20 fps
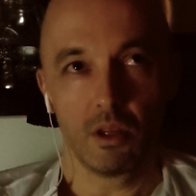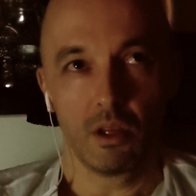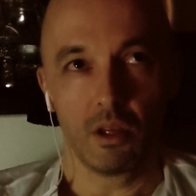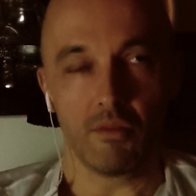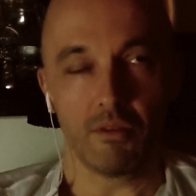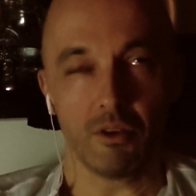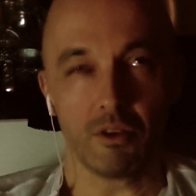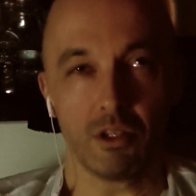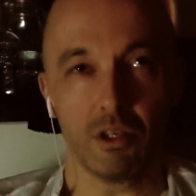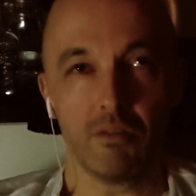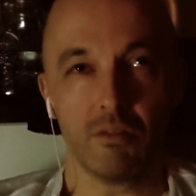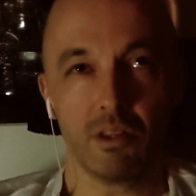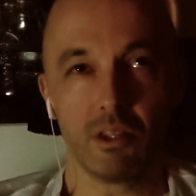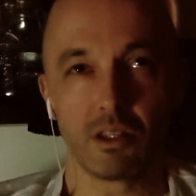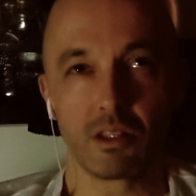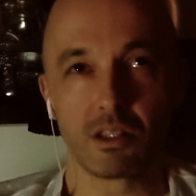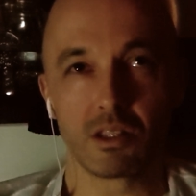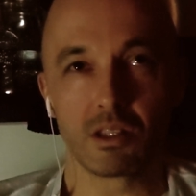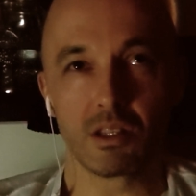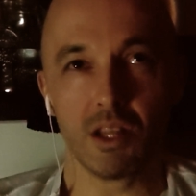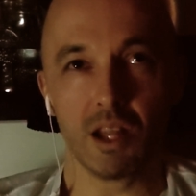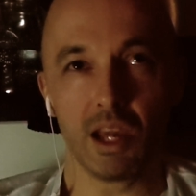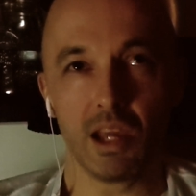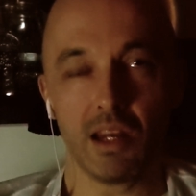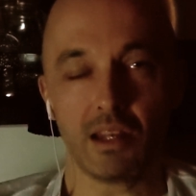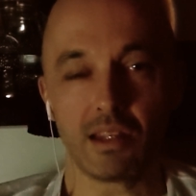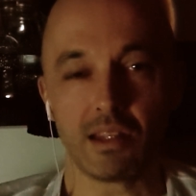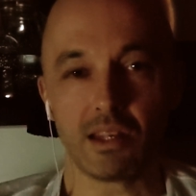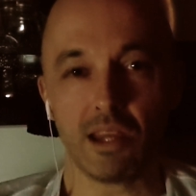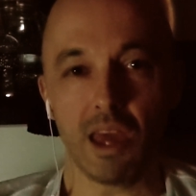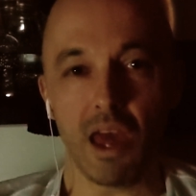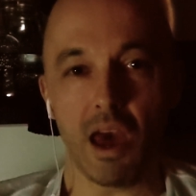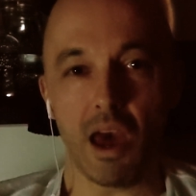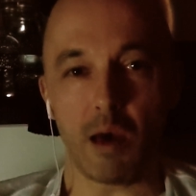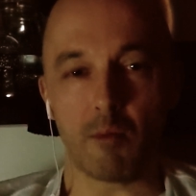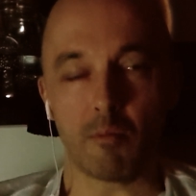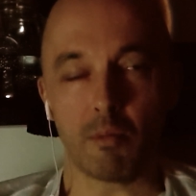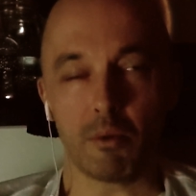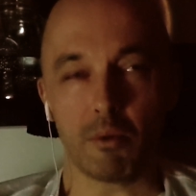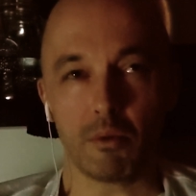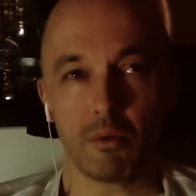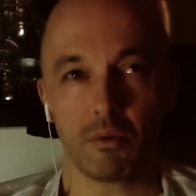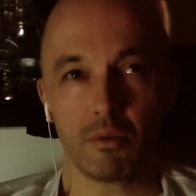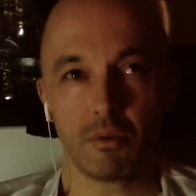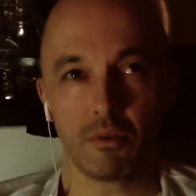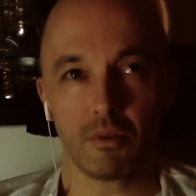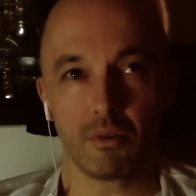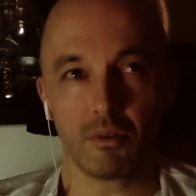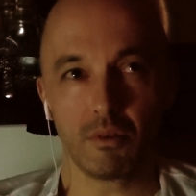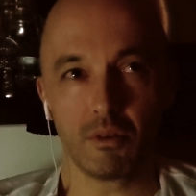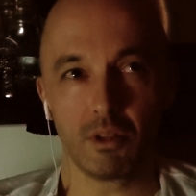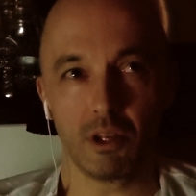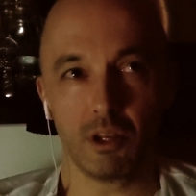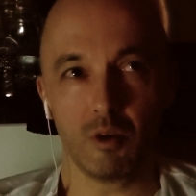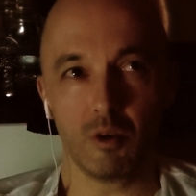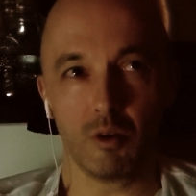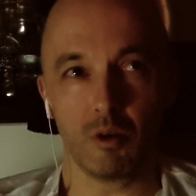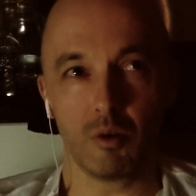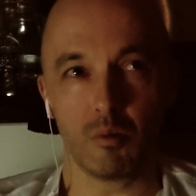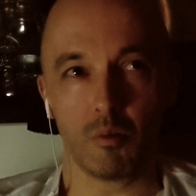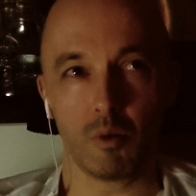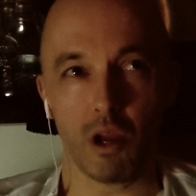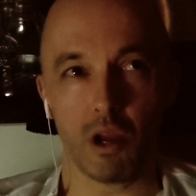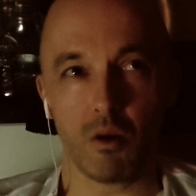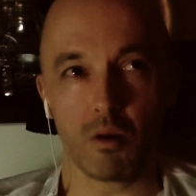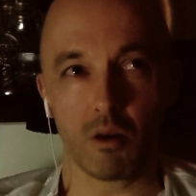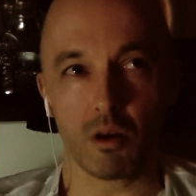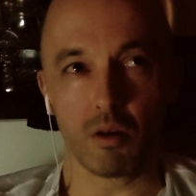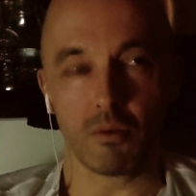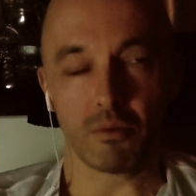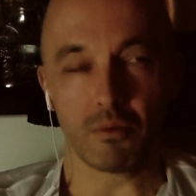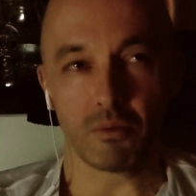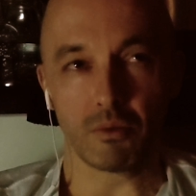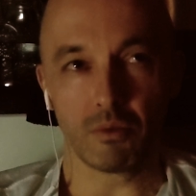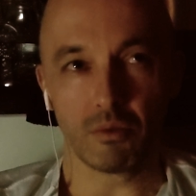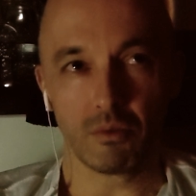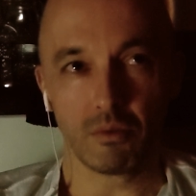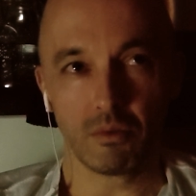If there's even the slightest gap that you're aware of,